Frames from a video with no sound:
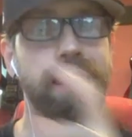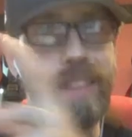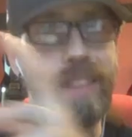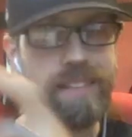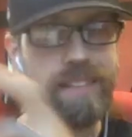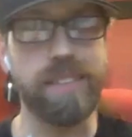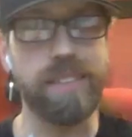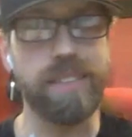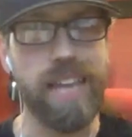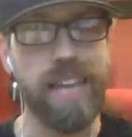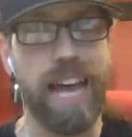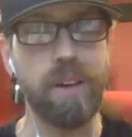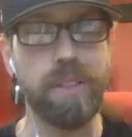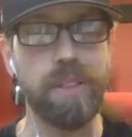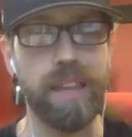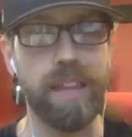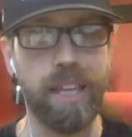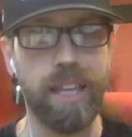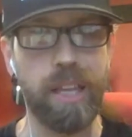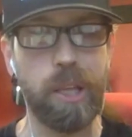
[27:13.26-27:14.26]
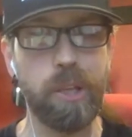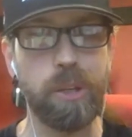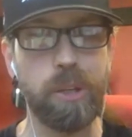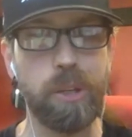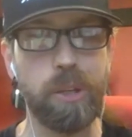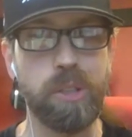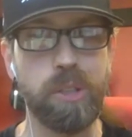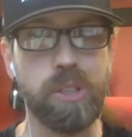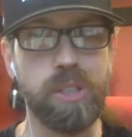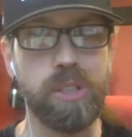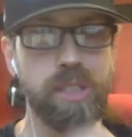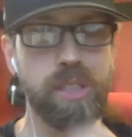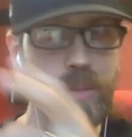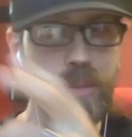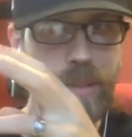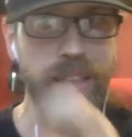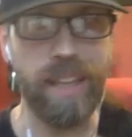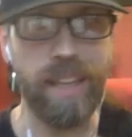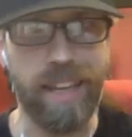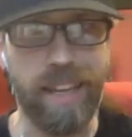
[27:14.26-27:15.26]
This is how they
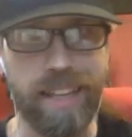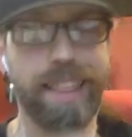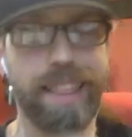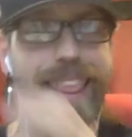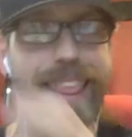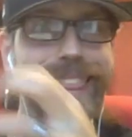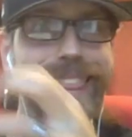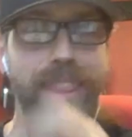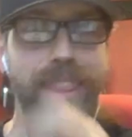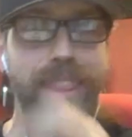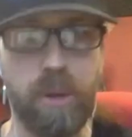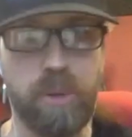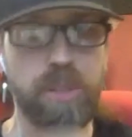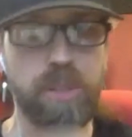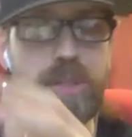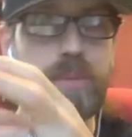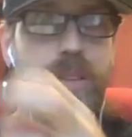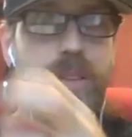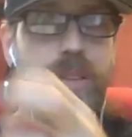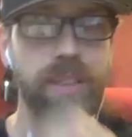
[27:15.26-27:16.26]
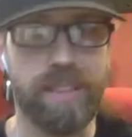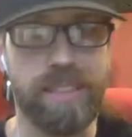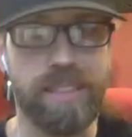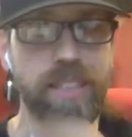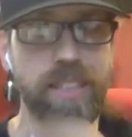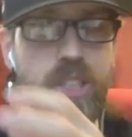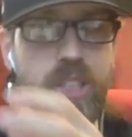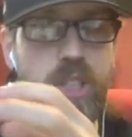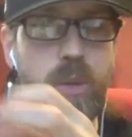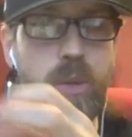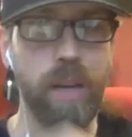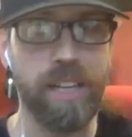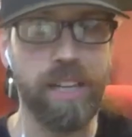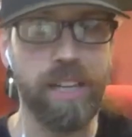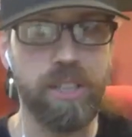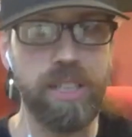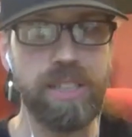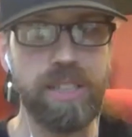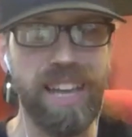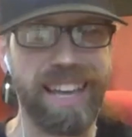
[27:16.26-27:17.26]
simulate those
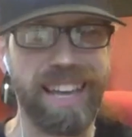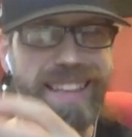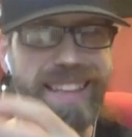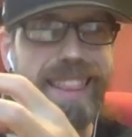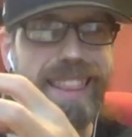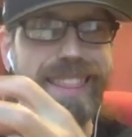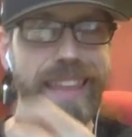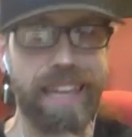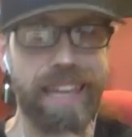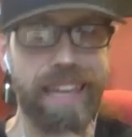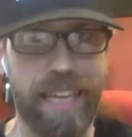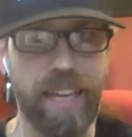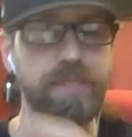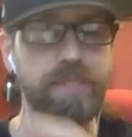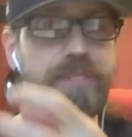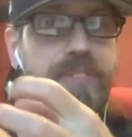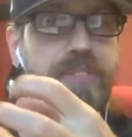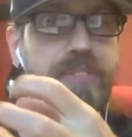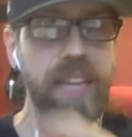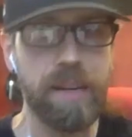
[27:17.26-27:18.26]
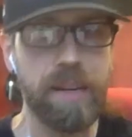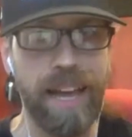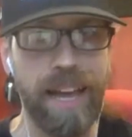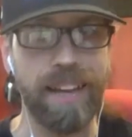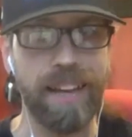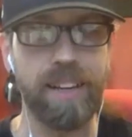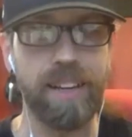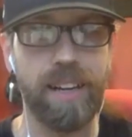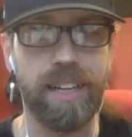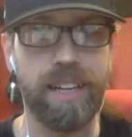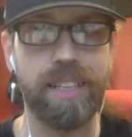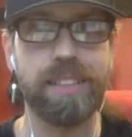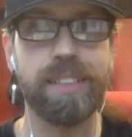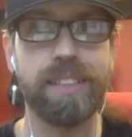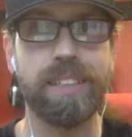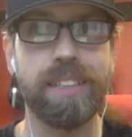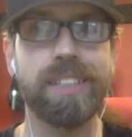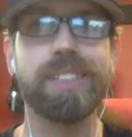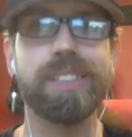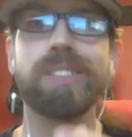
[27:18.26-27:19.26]
situations and then they get feedback on it.
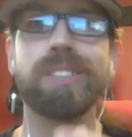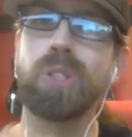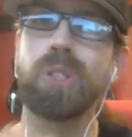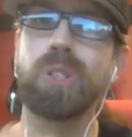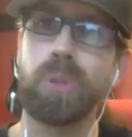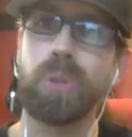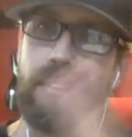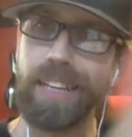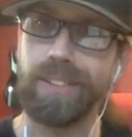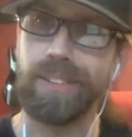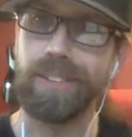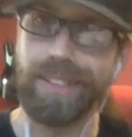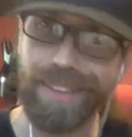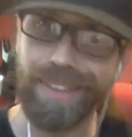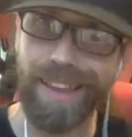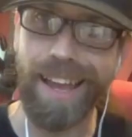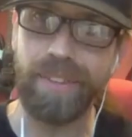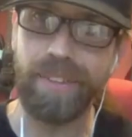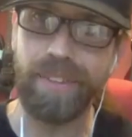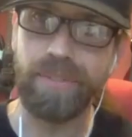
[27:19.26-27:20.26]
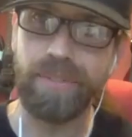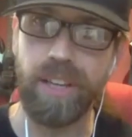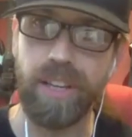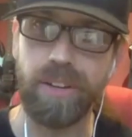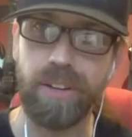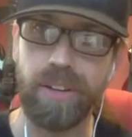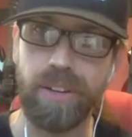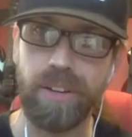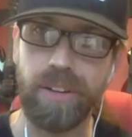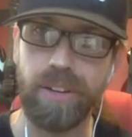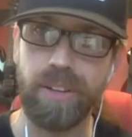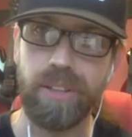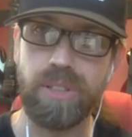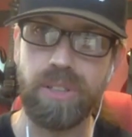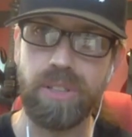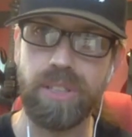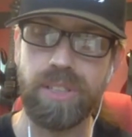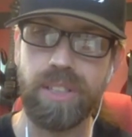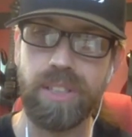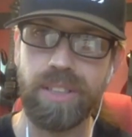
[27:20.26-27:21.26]
So later in life, when they're in
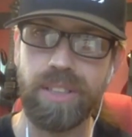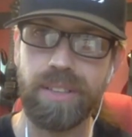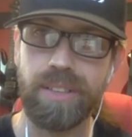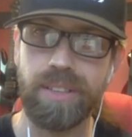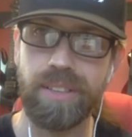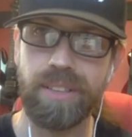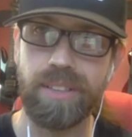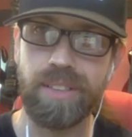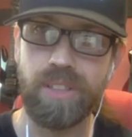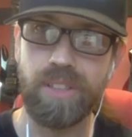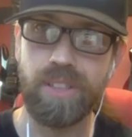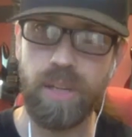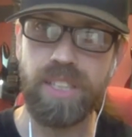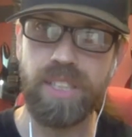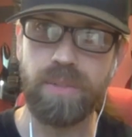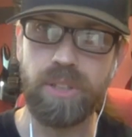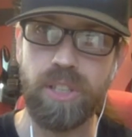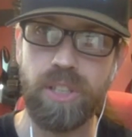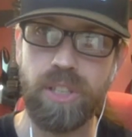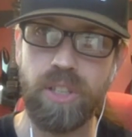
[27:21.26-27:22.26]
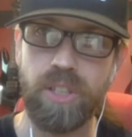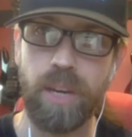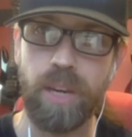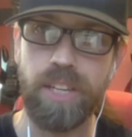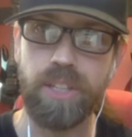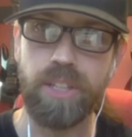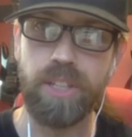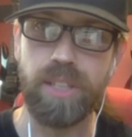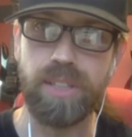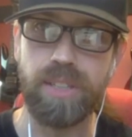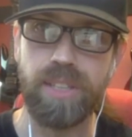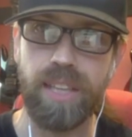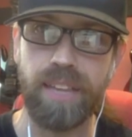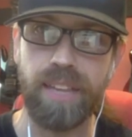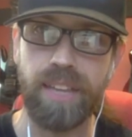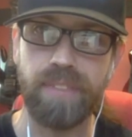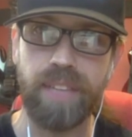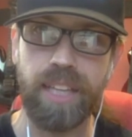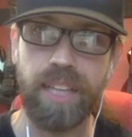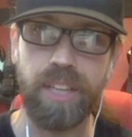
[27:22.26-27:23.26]
this stressful situations and
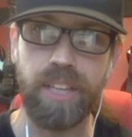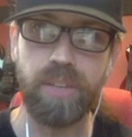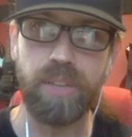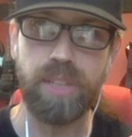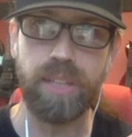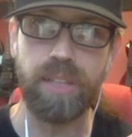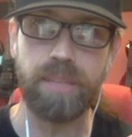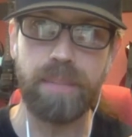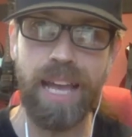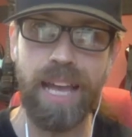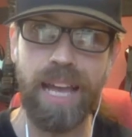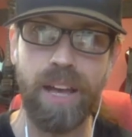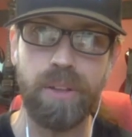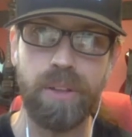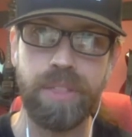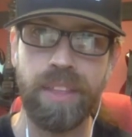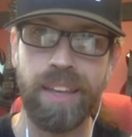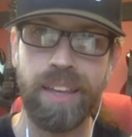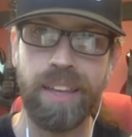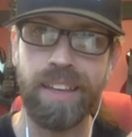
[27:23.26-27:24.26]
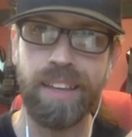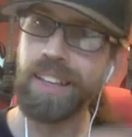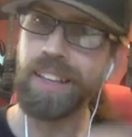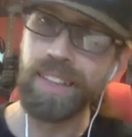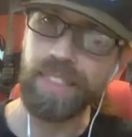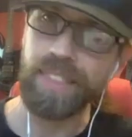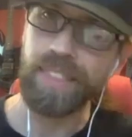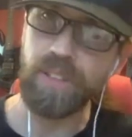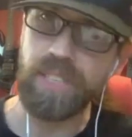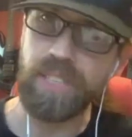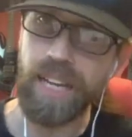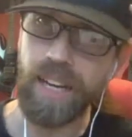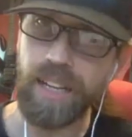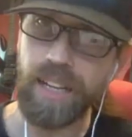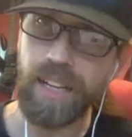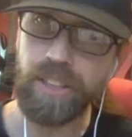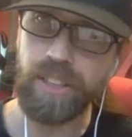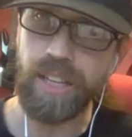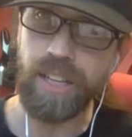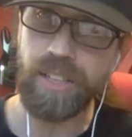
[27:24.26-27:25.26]
they feel like using their mouth, there's that
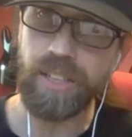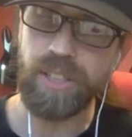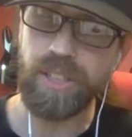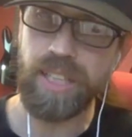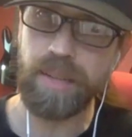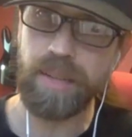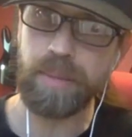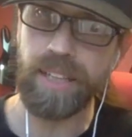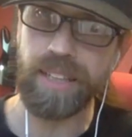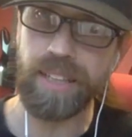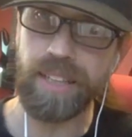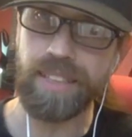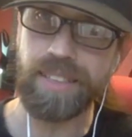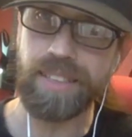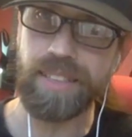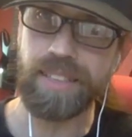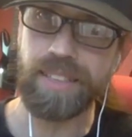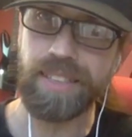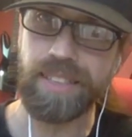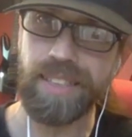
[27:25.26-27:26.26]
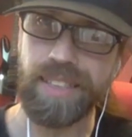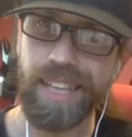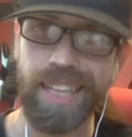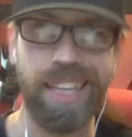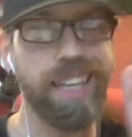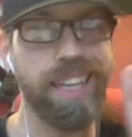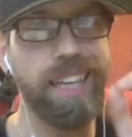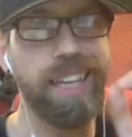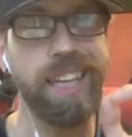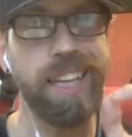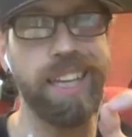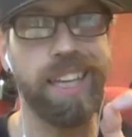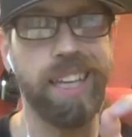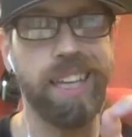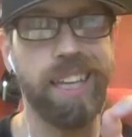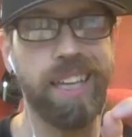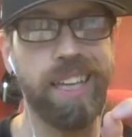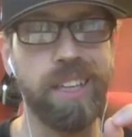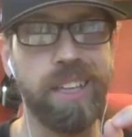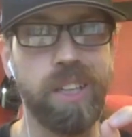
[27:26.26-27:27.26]
unconscious limiting that's just like,
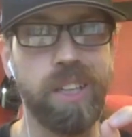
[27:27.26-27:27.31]
eh,